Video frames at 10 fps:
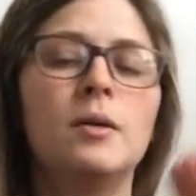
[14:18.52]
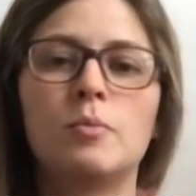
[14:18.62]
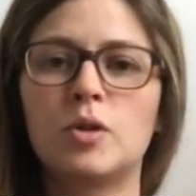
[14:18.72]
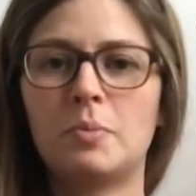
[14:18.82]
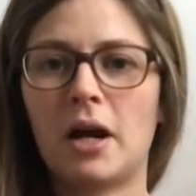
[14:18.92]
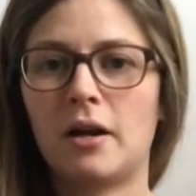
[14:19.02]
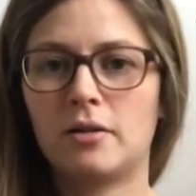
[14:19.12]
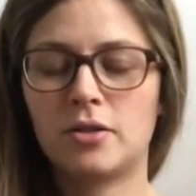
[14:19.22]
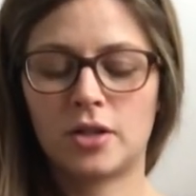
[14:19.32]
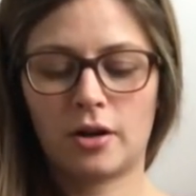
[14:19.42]
Most
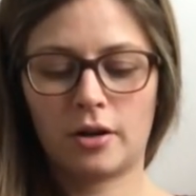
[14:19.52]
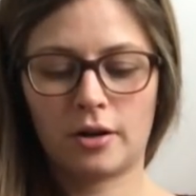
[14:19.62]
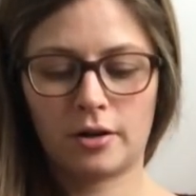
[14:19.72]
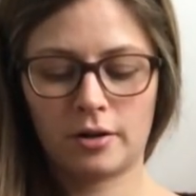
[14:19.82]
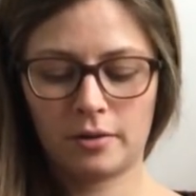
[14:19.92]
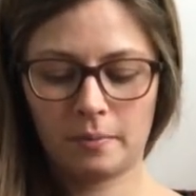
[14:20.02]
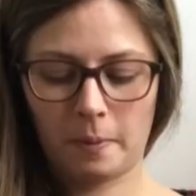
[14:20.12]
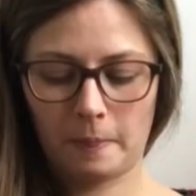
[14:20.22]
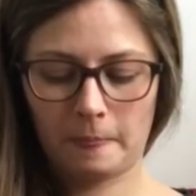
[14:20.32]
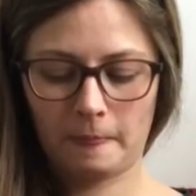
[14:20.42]
patterns are
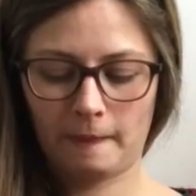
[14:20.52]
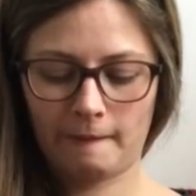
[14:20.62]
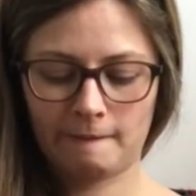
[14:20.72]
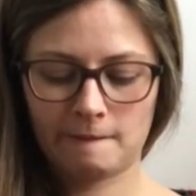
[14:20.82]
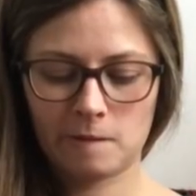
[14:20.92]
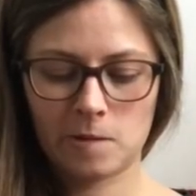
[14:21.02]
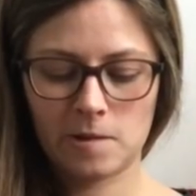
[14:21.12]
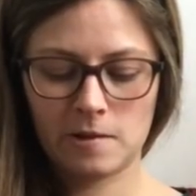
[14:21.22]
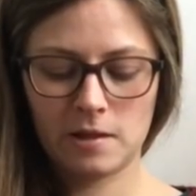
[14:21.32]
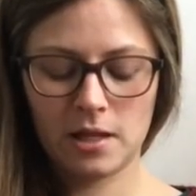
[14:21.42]

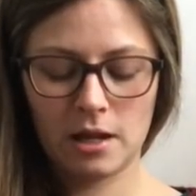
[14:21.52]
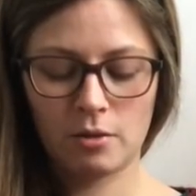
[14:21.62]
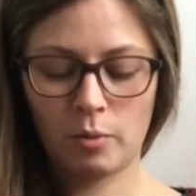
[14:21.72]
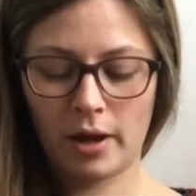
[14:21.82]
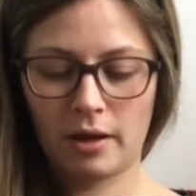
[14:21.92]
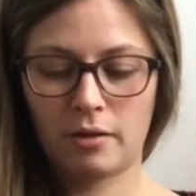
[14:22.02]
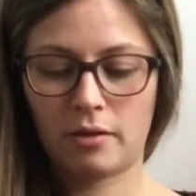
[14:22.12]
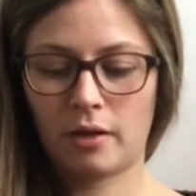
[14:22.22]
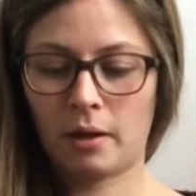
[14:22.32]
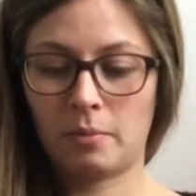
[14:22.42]
knit
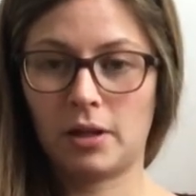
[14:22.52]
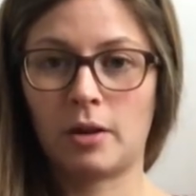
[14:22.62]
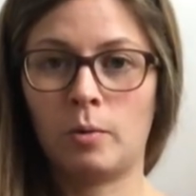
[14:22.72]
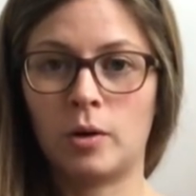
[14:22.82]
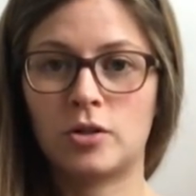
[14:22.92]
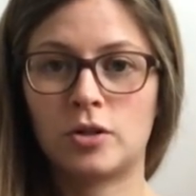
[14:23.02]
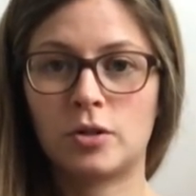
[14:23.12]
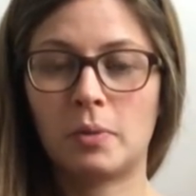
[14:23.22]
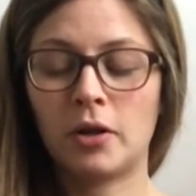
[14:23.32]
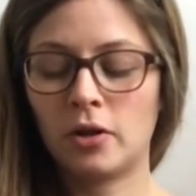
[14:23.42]
with like worsted
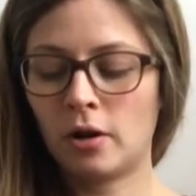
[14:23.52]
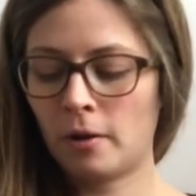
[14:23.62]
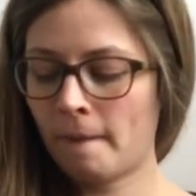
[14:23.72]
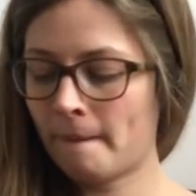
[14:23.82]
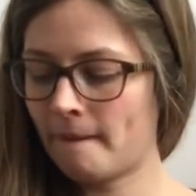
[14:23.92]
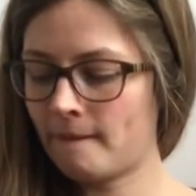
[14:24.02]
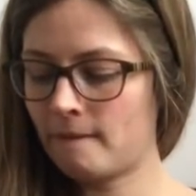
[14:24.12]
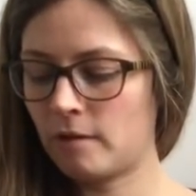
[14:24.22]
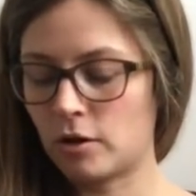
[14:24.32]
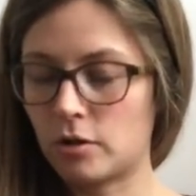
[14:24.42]
spun yarn,
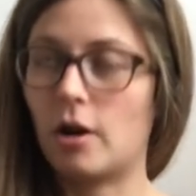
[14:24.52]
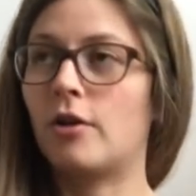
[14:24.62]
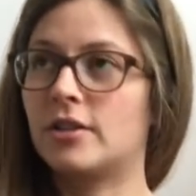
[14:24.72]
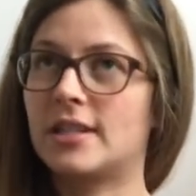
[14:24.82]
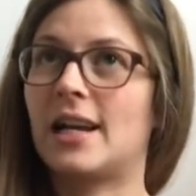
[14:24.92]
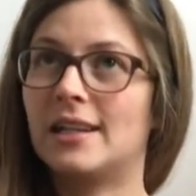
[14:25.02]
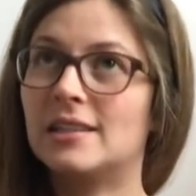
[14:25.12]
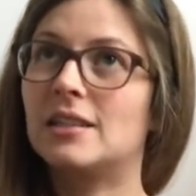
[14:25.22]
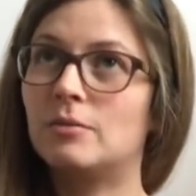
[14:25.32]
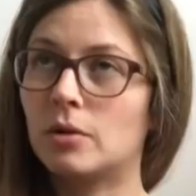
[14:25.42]
or are
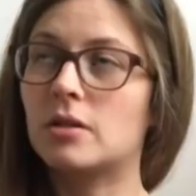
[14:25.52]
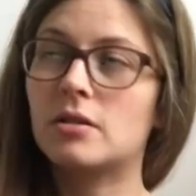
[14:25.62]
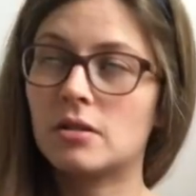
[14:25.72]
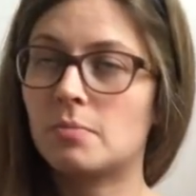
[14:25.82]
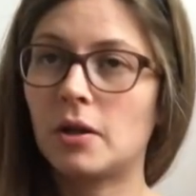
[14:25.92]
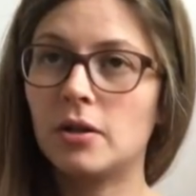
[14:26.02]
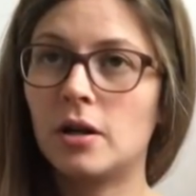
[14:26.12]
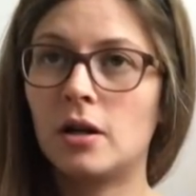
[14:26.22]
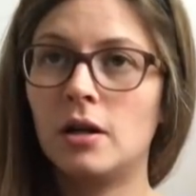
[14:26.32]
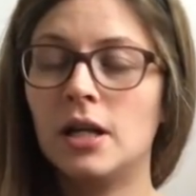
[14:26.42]
designed in worsted spun
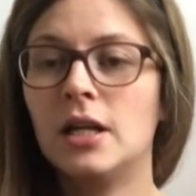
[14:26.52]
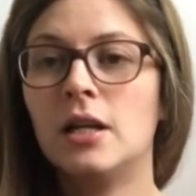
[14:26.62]
yarn,